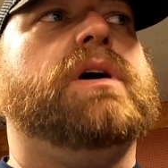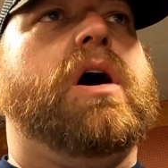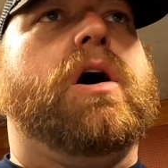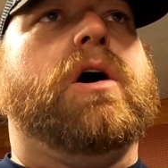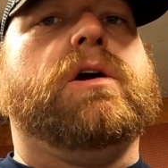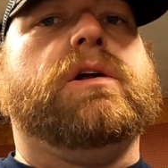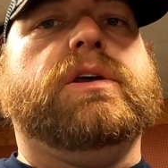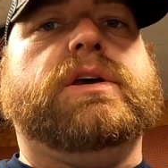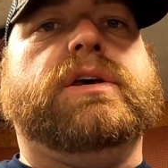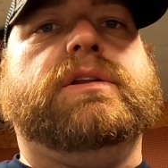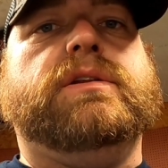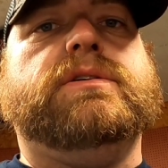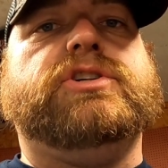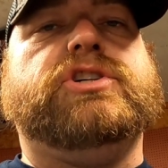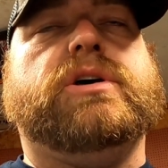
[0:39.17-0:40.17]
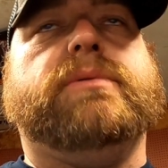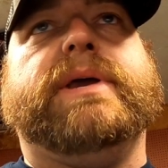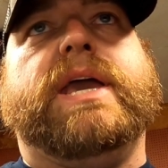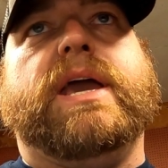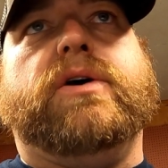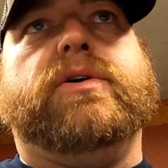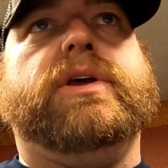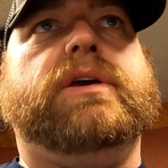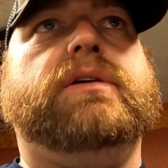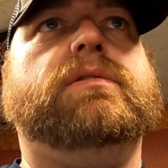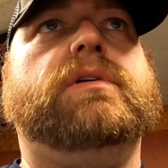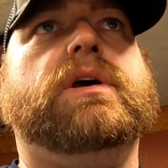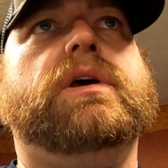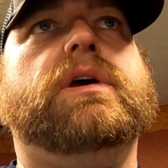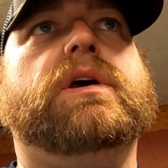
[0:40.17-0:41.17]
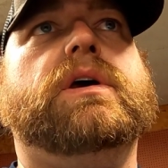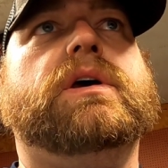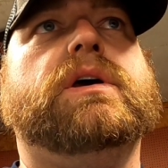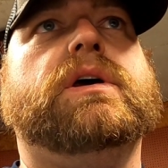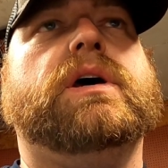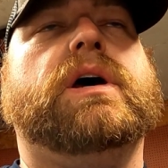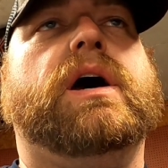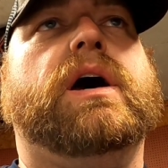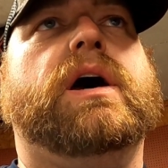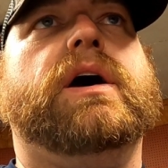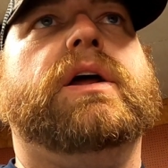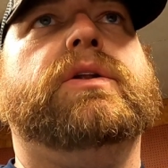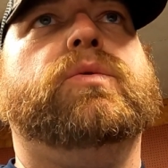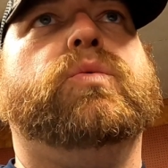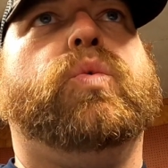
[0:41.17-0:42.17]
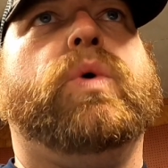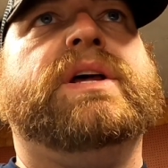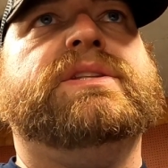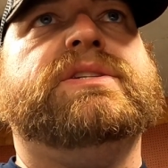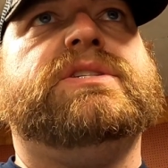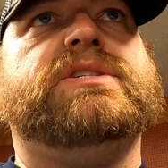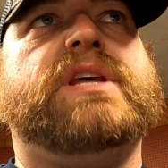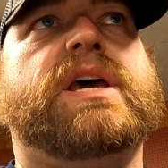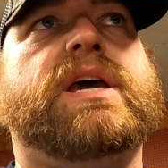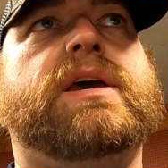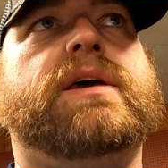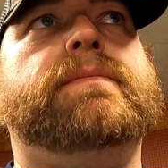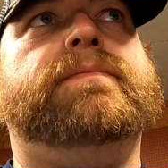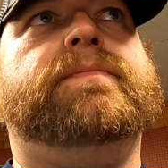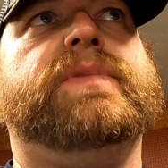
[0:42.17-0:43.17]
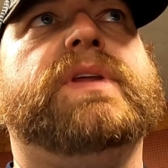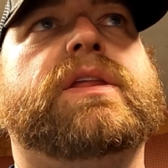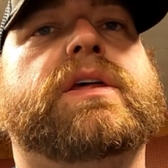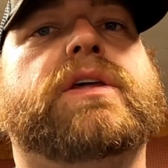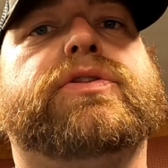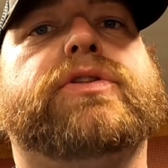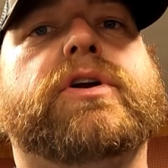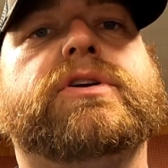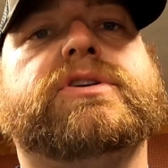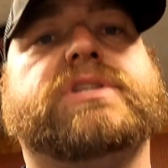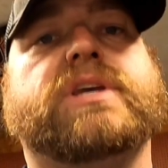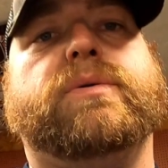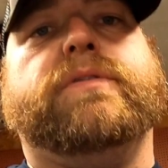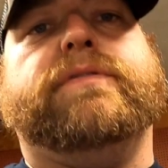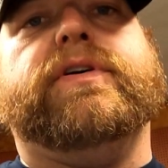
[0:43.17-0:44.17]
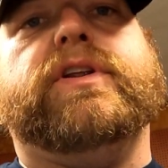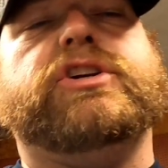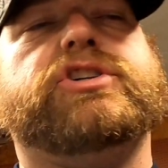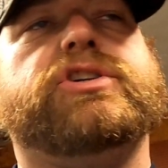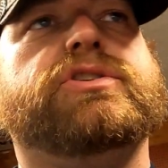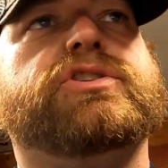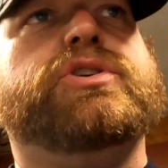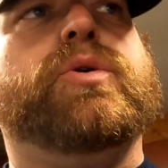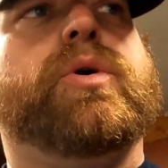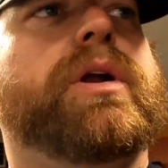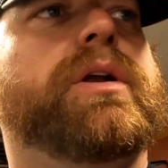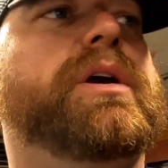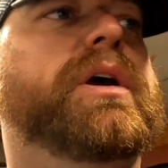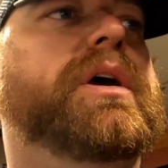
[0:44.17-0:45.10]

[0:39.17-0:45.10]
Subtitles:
Harlan, Shelby County on Wednesday, and then Thursday we finish in Stewart.